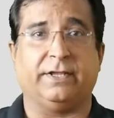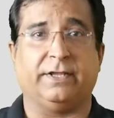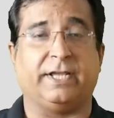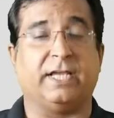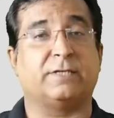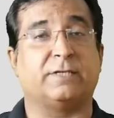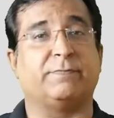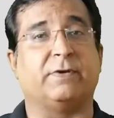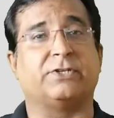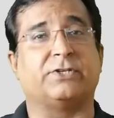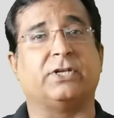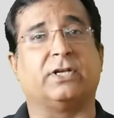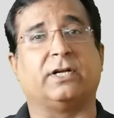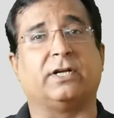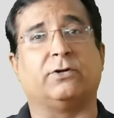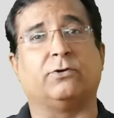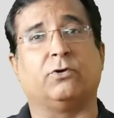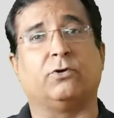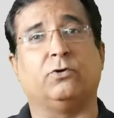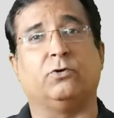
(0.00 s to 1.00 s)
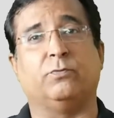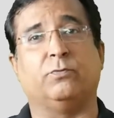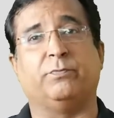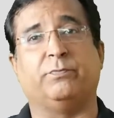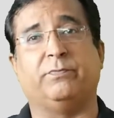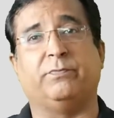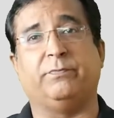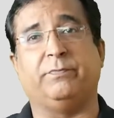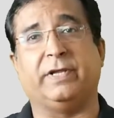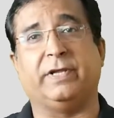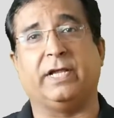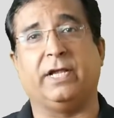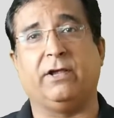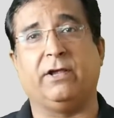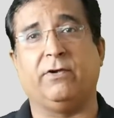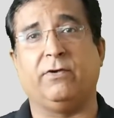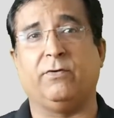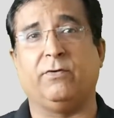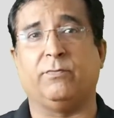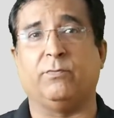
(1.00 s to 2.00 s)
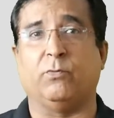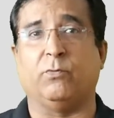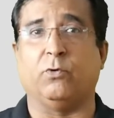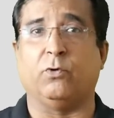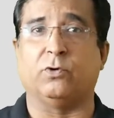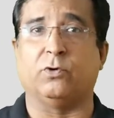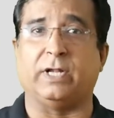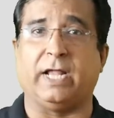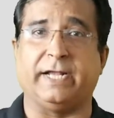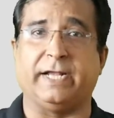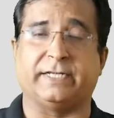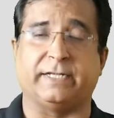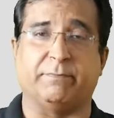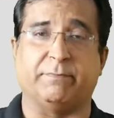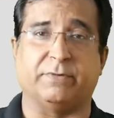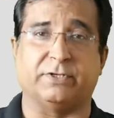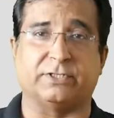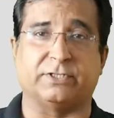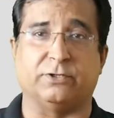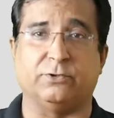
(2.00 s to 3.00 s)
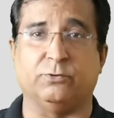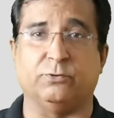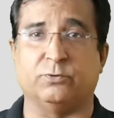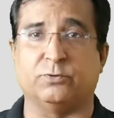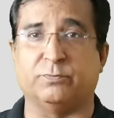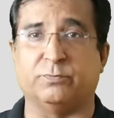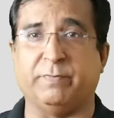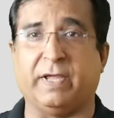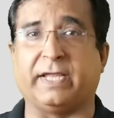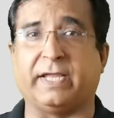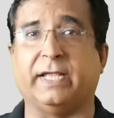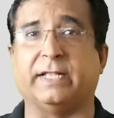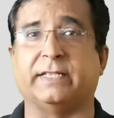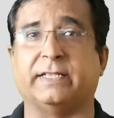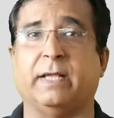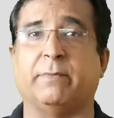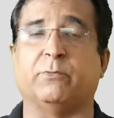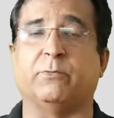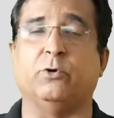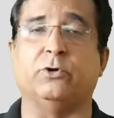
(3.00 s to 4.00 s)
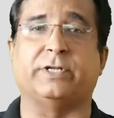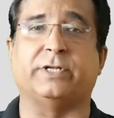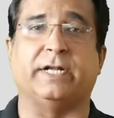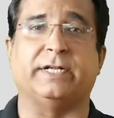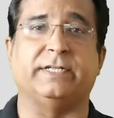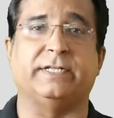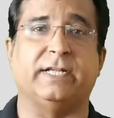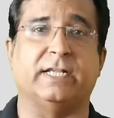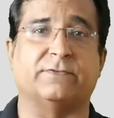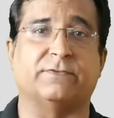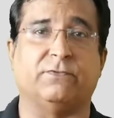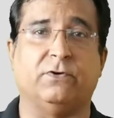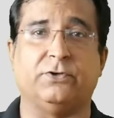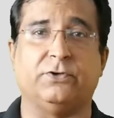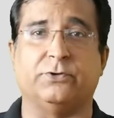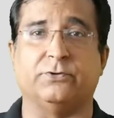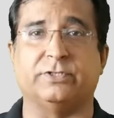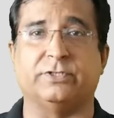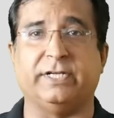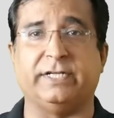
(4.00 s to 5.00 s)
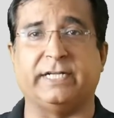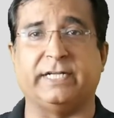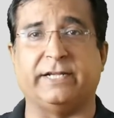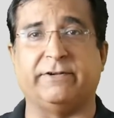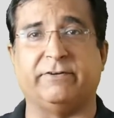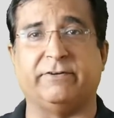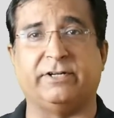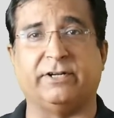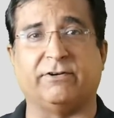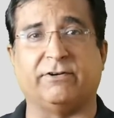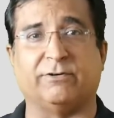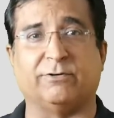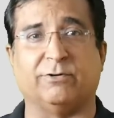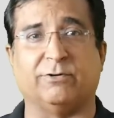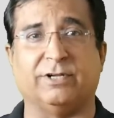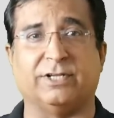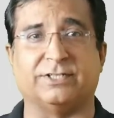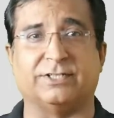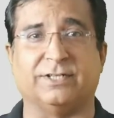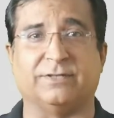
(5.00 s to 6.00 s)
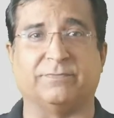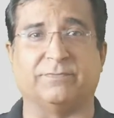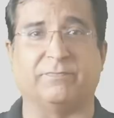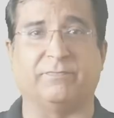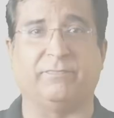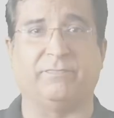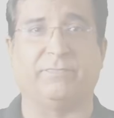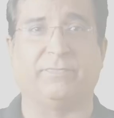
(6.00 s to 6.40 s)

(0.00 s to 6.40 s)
Gas pressure control loop behave more like temperature loops, making them good candidates for using derivative control action.